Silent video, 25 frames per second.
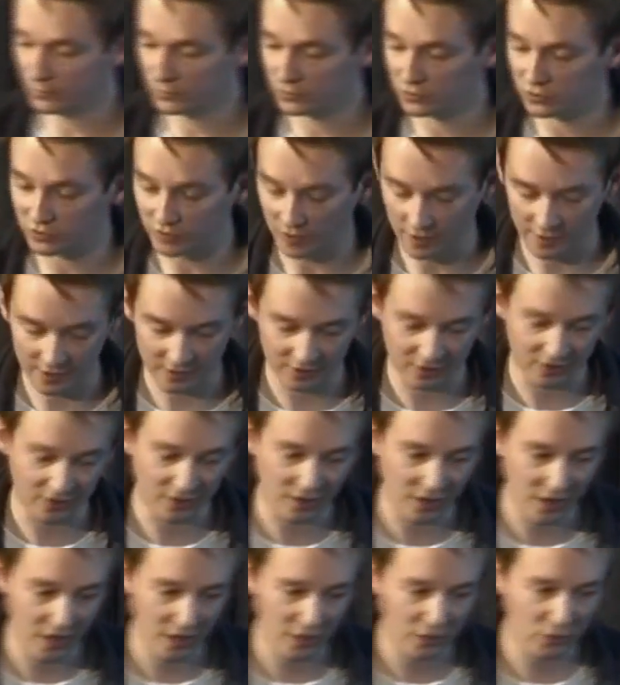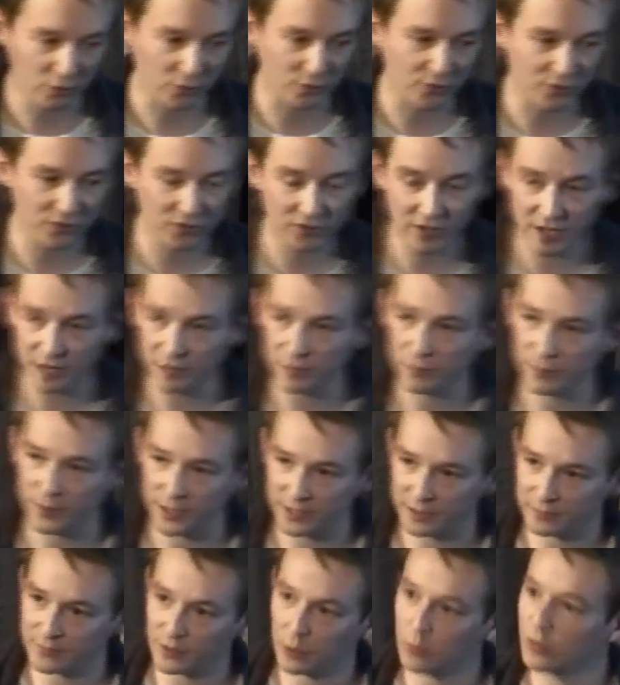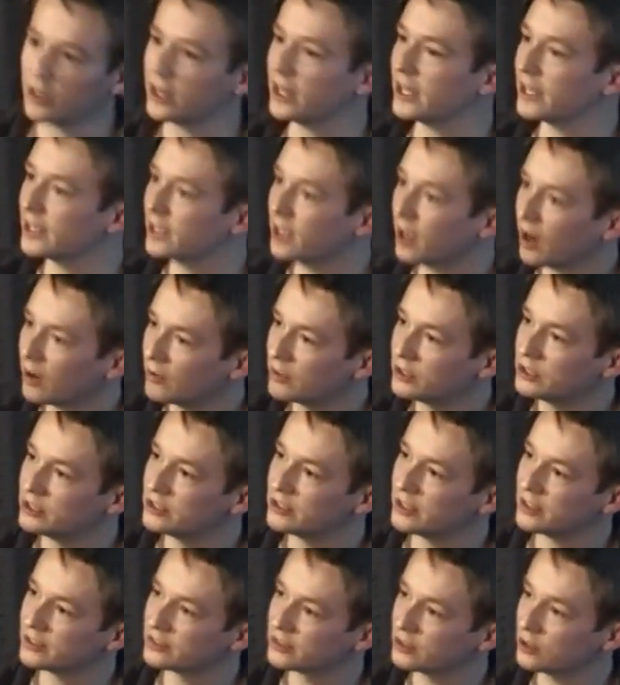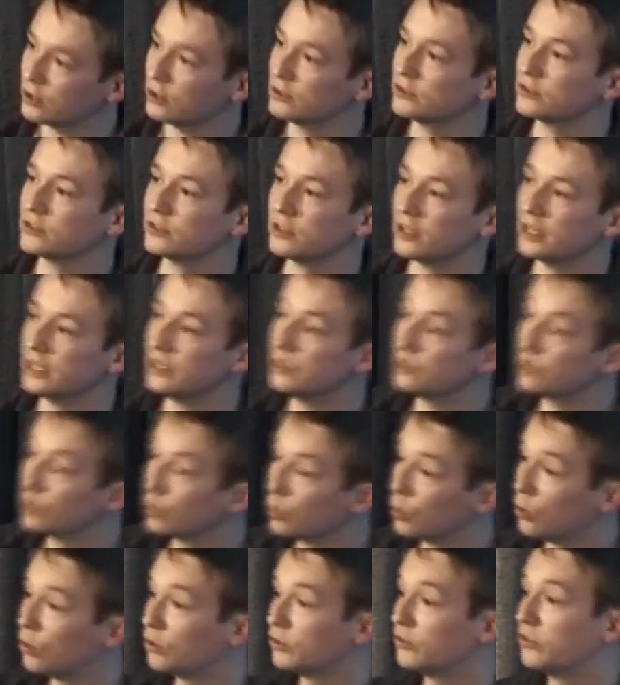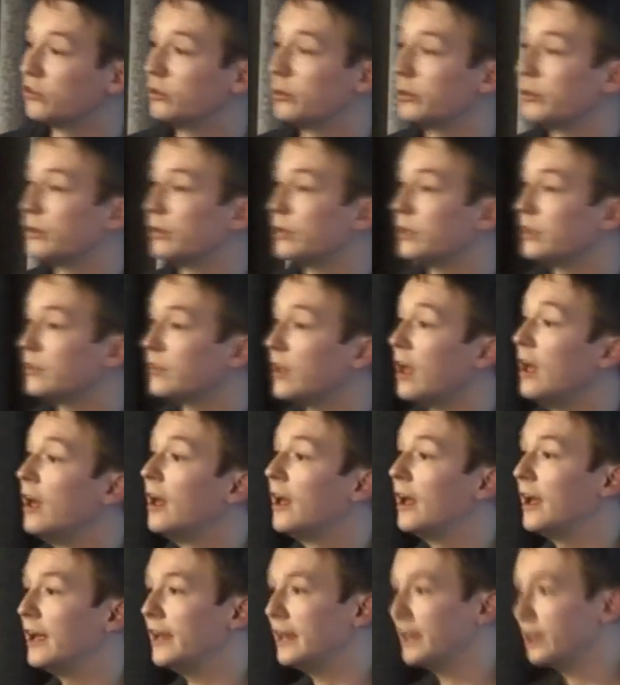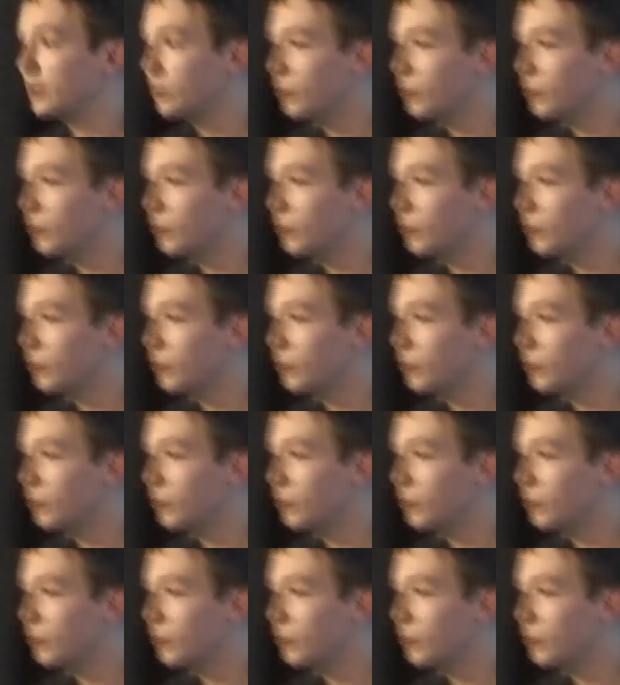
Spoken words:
Just like this. It's sort of safe by default, and it encourages us constantly towards doing things in a